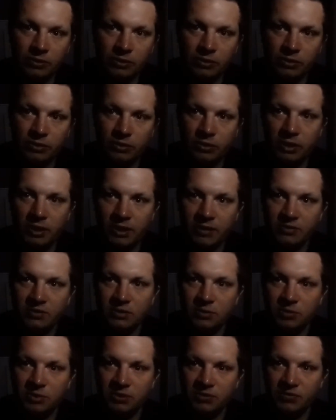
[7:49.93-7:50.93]
you have
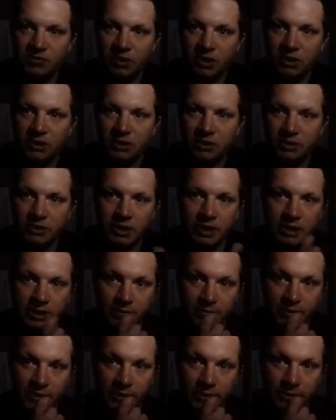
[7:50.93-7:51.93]
to be fucking
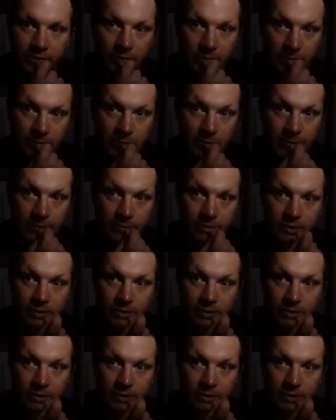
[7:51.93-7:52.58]
kidding me. Like,